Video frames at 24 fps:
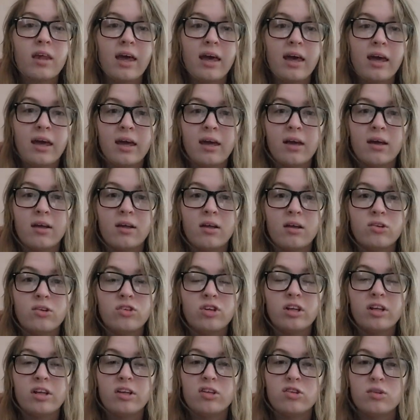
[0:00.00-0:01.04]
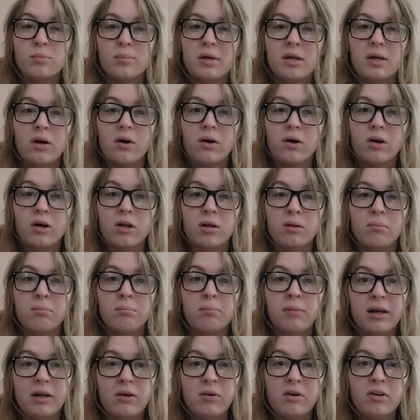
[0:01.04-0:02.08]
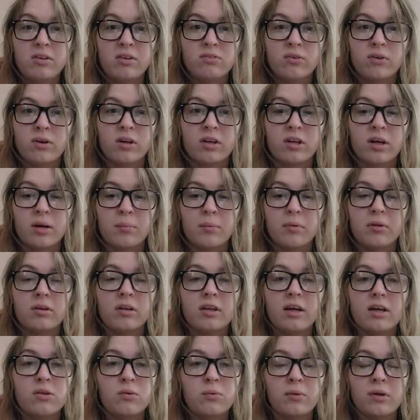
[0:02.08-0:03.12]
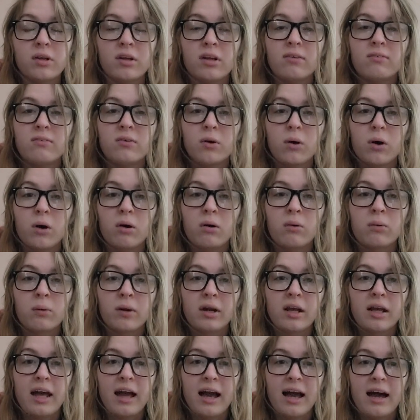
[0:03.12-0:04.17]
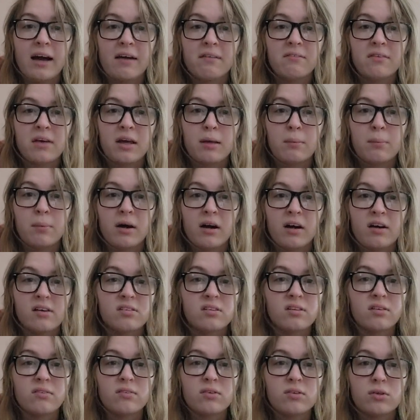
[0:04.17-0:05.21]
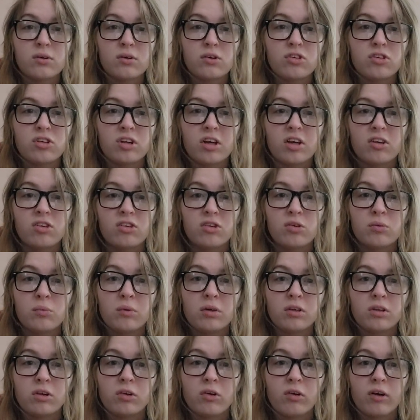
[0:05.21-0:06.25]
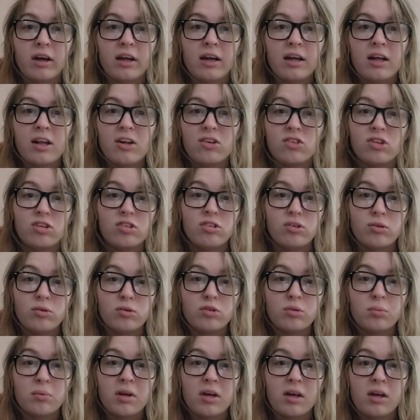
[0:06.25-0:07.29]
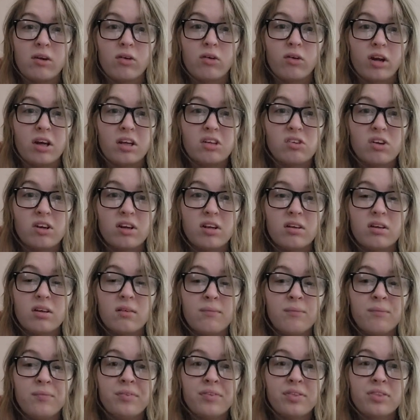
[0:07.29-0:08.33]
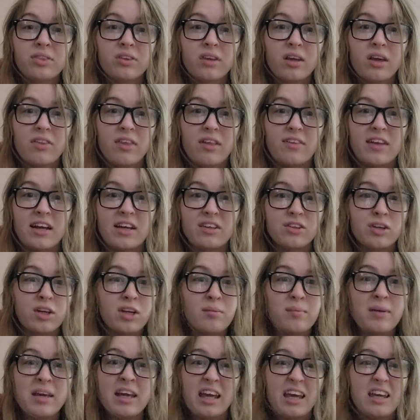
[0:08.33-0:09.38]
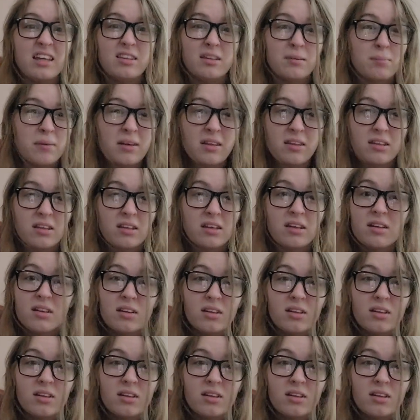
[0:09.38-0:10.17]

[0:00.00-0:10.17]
and she needs to be on bed rest for a couple of days. Well, if you already have a positive association with the crate and she's used to being crate trained, then that's going to be easy peasy.